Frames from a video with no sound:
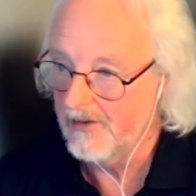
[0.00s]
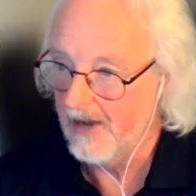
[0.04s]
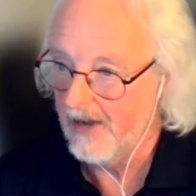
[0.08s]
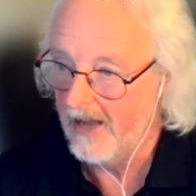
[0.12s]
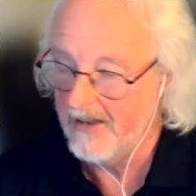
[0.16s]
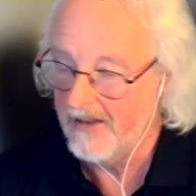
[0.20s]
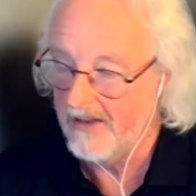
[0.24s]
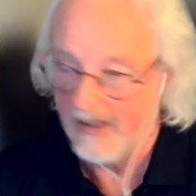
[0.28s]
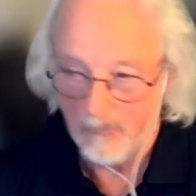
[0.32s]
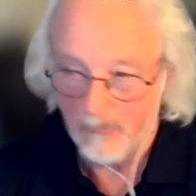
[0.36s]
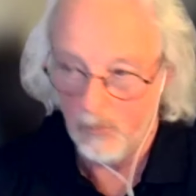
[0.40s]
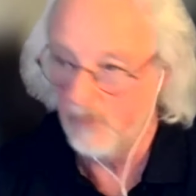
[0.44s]

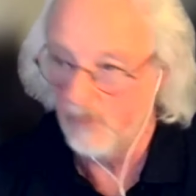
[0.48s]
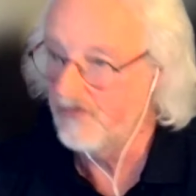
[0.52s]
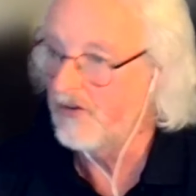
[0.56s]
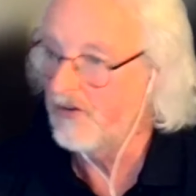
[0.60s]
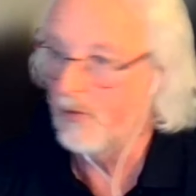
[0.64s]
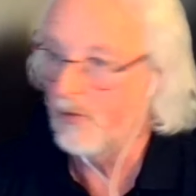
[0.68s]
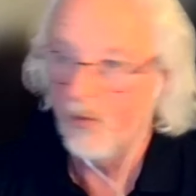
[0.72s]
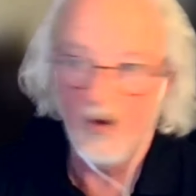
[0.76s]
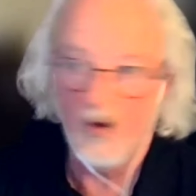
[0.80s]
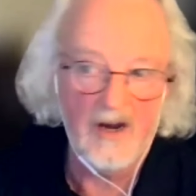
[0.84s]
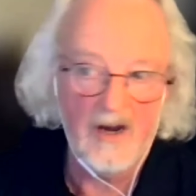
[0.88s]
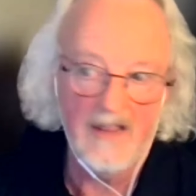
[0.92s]
And they wonder
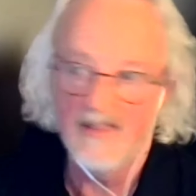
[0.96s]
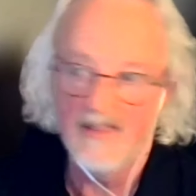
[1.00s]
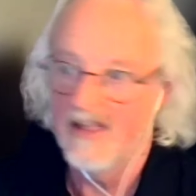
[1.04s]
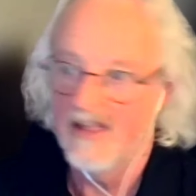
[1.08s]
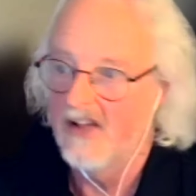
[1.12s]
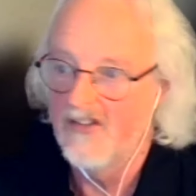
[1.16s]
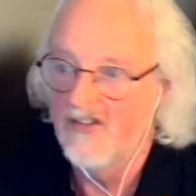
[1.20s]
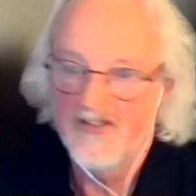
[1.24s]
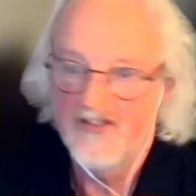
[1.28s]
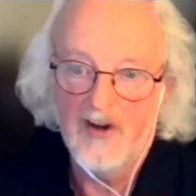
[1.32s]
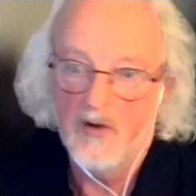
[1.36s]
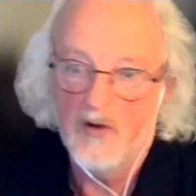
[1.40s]
why
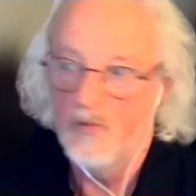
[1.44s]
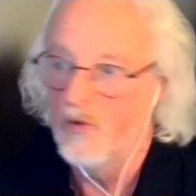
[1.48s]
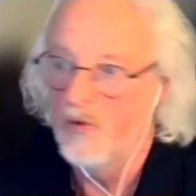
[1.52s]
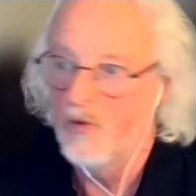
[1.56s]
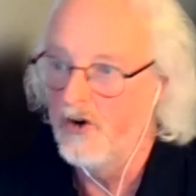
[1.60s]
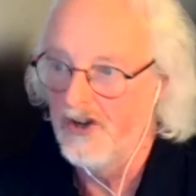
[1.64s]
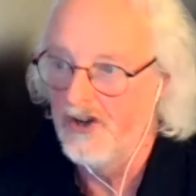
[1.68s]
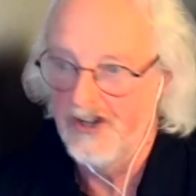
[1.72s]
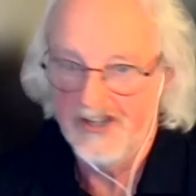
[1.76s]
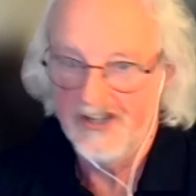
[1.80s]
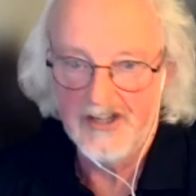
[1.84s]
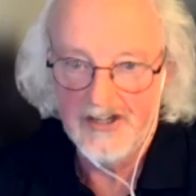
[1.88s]
things don't
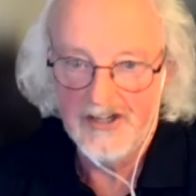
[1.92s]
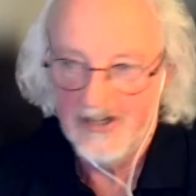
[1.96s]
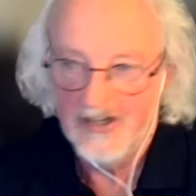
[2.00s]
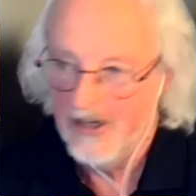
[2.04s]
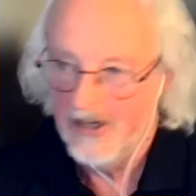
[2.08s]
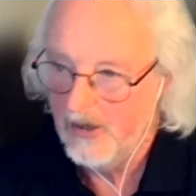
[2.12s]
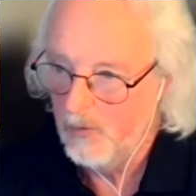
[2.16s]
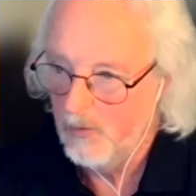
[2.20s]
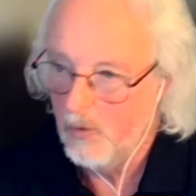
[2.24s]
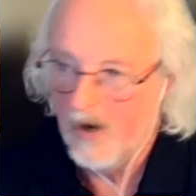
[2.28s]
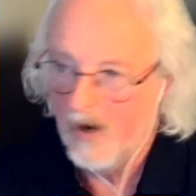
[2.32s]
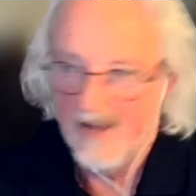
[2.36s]
work,
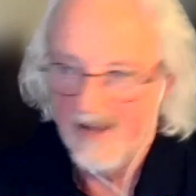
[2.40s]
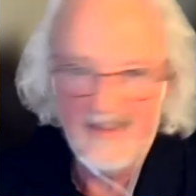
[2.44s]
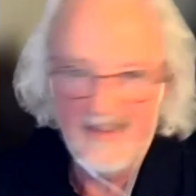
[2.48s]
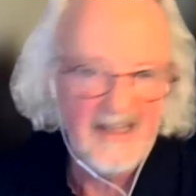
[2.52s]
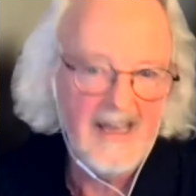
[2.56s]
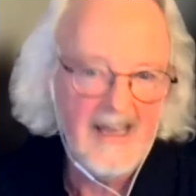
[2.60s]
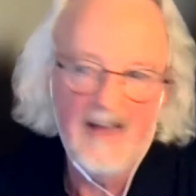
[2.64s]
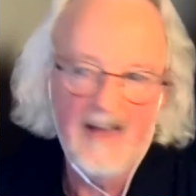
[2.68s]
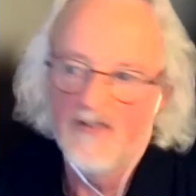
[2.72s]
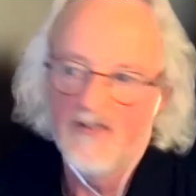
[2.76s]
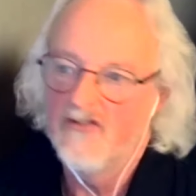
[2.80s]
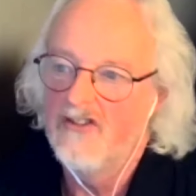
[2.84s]
why they
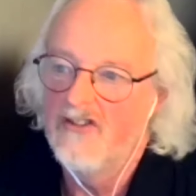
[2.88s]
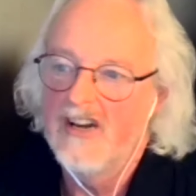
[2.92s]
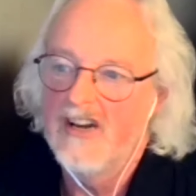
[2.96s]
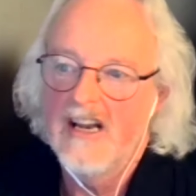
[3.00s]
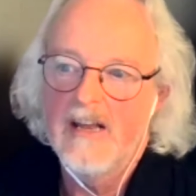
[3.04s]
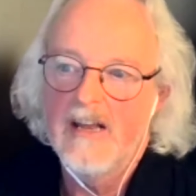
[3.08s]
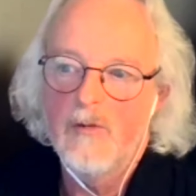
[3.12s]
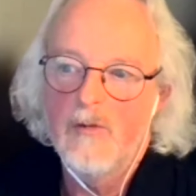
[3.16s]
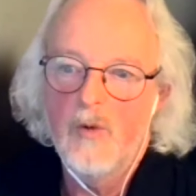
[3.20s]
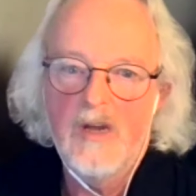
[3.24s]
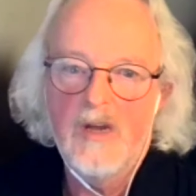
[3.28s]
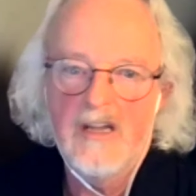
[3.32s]
get
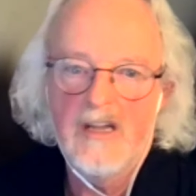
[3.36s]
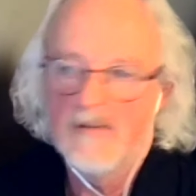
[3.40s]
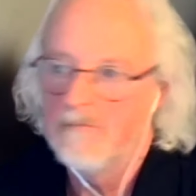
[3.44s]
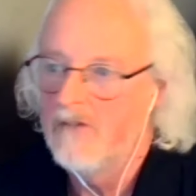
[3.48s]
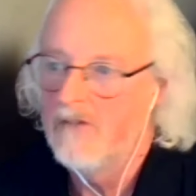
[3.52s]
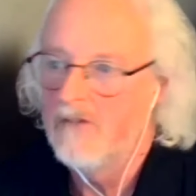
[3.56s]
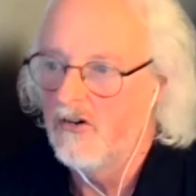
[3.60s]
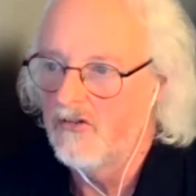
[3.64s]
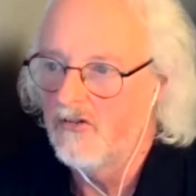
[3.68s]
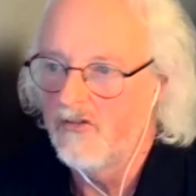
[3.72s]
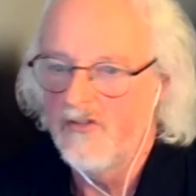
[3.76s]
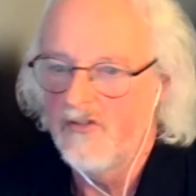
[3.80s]
really weird
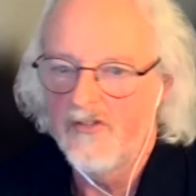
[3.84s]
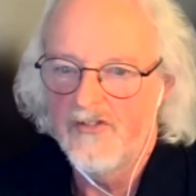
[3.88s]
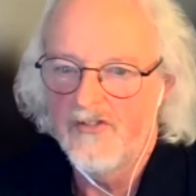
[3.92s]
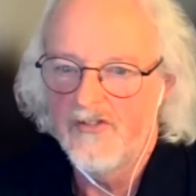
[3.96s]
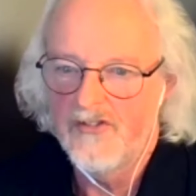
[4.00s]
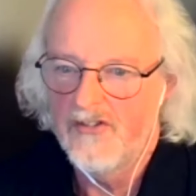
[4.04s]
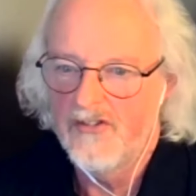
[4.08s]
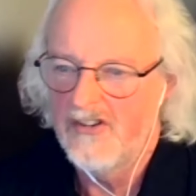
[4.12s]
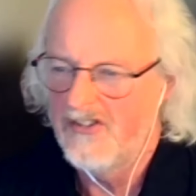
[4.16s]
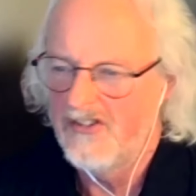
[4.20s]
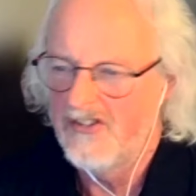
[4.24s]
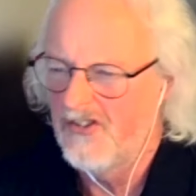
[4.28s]
models,
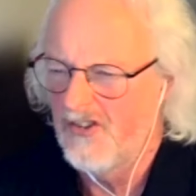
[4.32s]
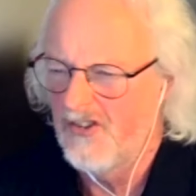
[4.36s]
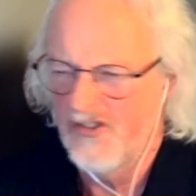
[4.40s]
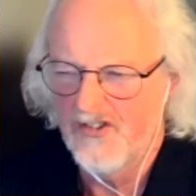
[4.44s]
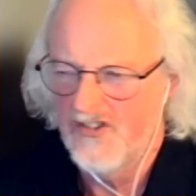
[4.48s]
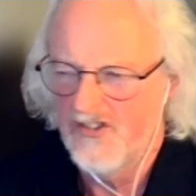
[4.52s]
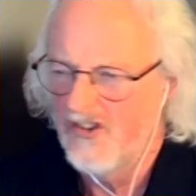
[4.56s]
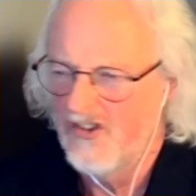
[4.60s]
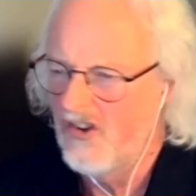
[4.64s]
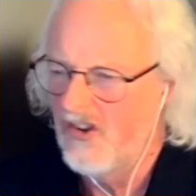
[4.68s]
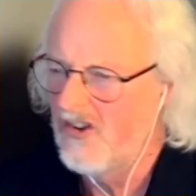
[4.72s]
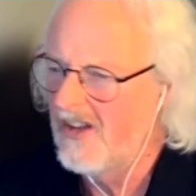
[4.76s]
or it
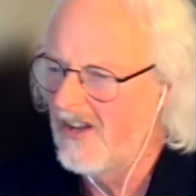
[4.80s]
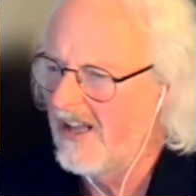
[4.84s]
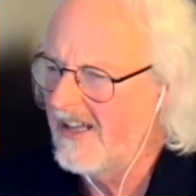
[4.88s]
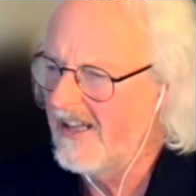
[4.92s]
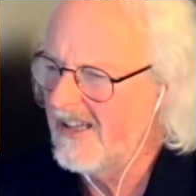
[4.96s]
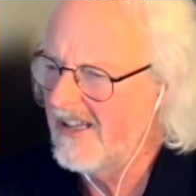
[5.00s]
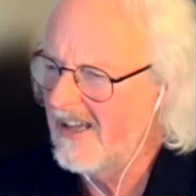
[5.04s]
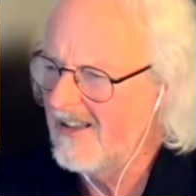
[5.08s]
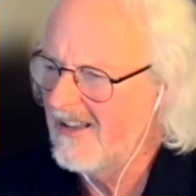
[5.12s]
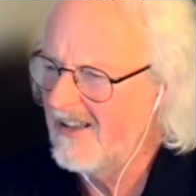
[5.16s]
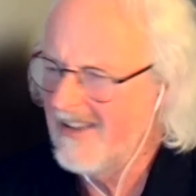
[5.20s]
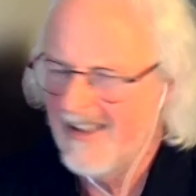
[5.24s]
doesn't look
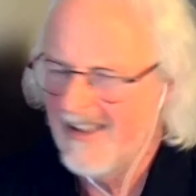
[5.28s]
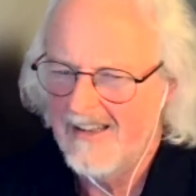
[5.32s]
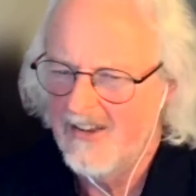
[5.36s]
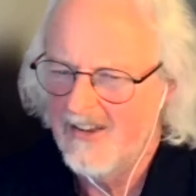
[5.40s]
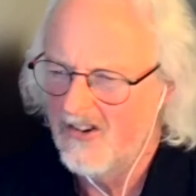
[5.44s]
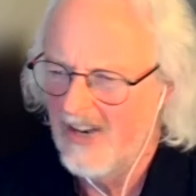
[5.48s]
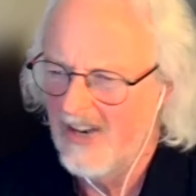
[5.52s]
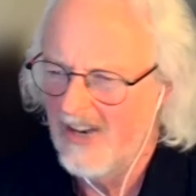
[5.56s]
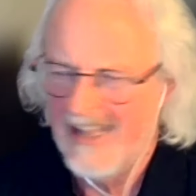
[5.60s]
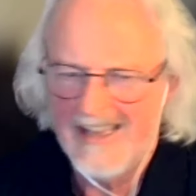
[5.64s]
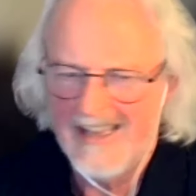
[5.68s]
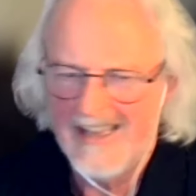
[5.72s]
like it did
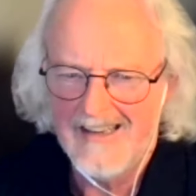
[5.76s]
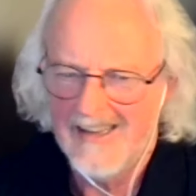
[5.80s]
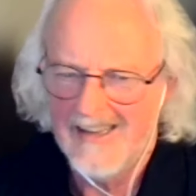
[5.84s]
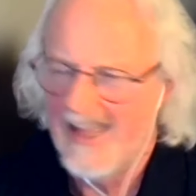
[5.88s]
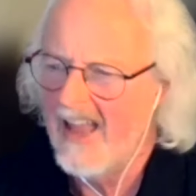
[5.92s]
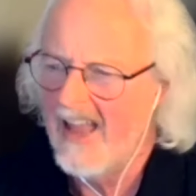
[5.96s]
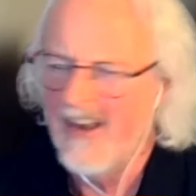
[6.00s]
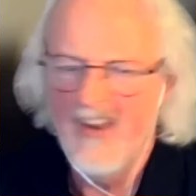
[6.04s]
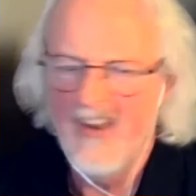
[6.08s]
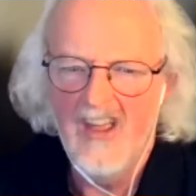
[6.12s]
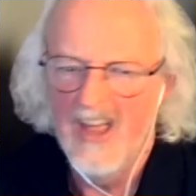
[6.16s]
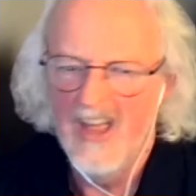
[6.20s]
on
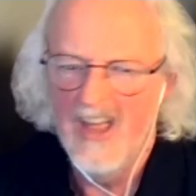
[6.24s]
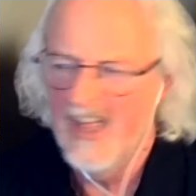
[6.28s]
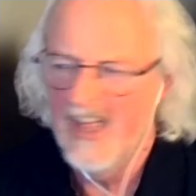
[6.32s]
LinkedIn.